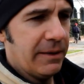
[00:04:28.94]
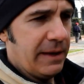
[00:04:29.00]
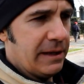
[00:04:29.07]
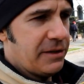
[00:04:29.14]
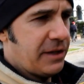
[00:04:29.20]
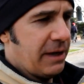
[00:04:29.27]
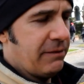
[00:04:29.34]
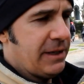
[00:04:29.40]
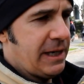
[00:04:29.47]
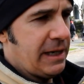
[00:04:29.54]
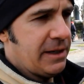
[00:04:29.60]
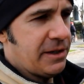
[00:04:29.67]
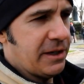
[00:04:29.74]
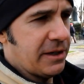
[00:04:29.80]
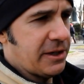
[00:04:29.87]
This
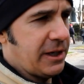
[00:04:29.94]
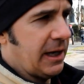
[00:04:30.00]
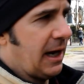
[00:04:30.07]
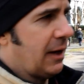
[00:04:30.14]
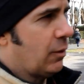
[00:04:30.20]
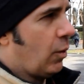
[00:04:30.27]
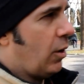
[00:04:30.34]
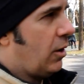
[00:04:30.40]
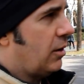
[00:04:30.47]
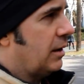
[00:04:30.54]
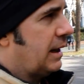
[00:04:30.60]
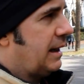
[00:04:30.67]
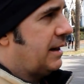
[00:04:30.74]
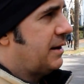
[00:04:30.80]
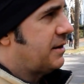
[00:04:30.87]
1769 wall
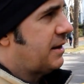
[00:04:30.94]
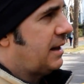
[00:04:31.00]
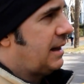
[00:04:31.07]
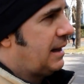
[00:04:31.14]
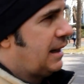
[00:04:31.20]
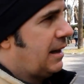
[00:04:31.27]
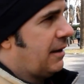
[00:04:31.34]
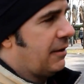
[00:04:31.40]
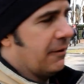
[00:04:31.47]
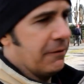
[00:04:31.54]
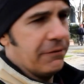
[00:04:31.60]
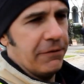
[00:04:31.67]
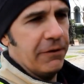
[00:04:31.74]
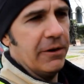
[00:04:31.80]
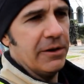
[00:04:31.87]
is the
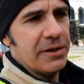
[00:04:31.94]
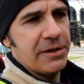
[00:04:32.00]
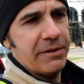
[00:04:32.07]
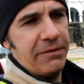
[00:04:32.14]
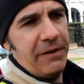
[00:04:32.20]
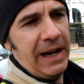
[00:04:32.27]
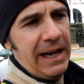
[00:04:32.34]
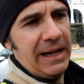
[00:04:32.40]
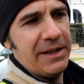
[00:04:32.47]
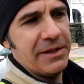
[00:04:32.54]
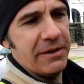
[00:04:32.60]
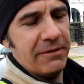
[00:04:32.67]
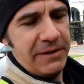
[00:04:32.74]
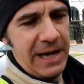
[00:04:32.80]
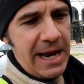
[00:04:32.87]
first phase
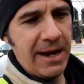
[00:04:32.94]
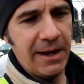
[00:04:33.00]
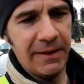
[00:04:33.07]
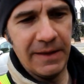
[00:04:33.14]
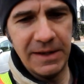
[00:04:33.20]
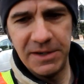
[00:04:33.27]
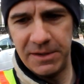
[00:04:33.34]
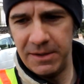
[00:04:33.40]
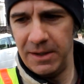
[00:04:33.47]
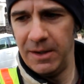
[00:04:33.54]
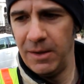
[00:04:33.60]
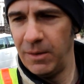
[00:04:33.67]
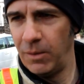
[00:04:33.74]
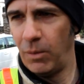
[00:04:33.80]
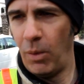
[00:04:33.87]
of taking this
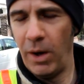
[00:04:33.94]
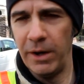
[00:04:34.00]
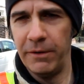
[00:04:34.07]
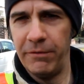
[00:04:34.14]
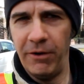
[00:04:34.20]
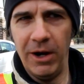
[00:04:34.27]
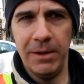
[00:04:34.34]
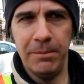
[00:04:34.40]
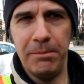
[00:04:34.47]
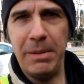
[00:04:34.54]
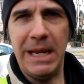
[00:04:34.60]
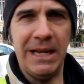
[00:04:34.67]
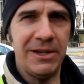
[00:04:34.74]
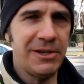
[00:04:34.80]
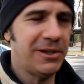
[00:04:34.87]
waterfront
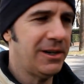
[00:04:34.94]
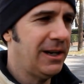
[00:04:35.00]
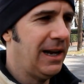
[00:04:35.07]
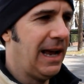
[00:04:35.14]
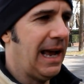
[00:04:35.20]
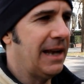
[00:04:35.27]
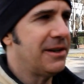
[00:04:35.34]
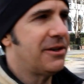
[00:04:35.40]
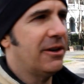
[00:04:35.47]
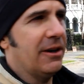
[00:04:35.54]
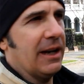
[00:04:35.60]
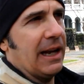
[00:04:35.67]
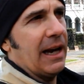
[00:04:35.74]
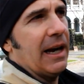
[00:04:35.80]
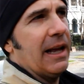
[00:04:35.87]
beach and
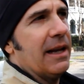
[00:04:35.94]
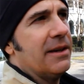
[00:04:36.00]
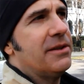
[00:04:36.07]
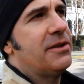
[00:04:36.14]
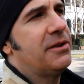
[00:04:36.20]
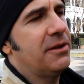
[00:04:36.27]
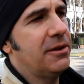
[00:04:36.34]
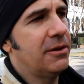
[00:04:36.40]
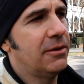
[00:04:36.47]
turning it into